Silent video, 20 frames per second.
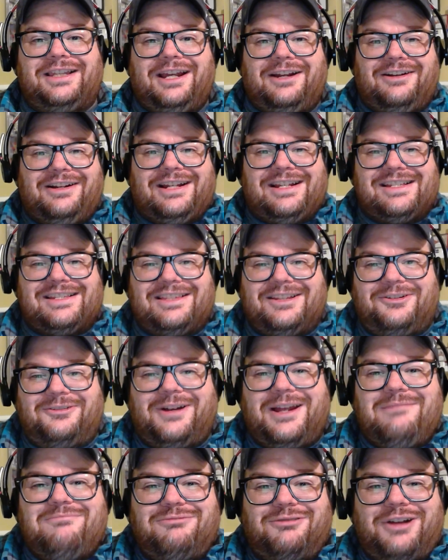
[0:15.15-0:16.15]
There it is. The
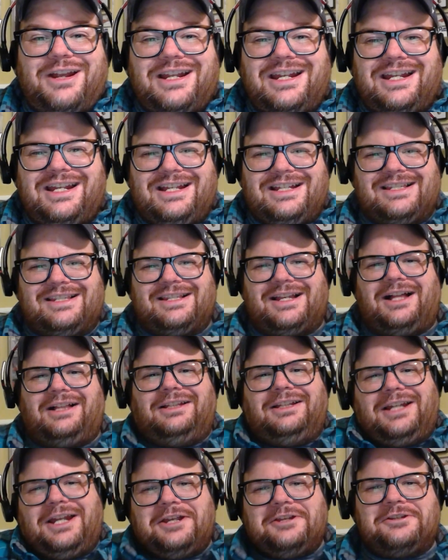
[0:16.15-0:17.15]
Great Brady
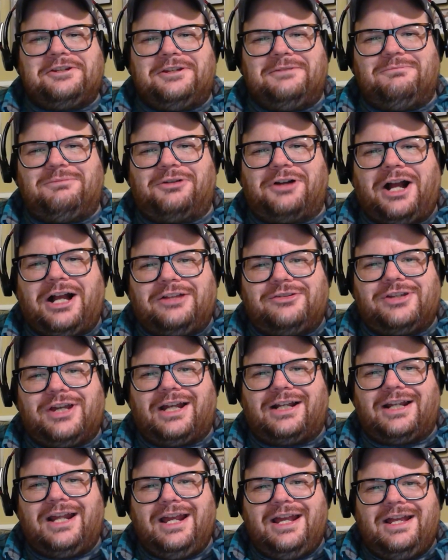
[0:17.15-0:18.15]
consolidation
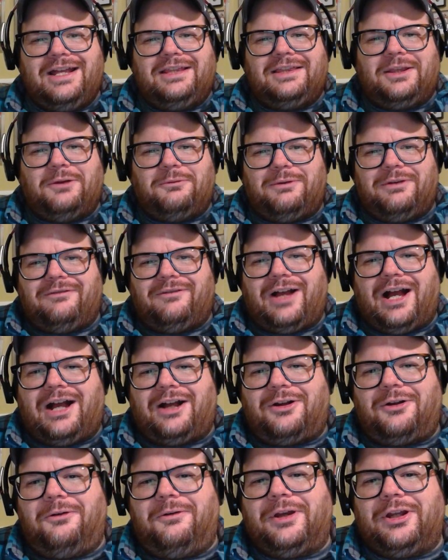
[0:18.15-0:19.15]
project that we've
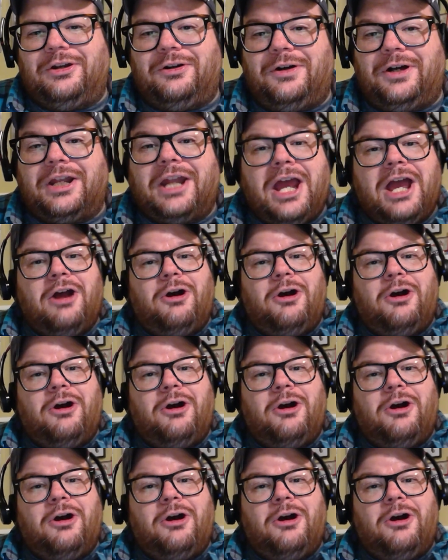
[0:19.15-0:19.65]
got going on.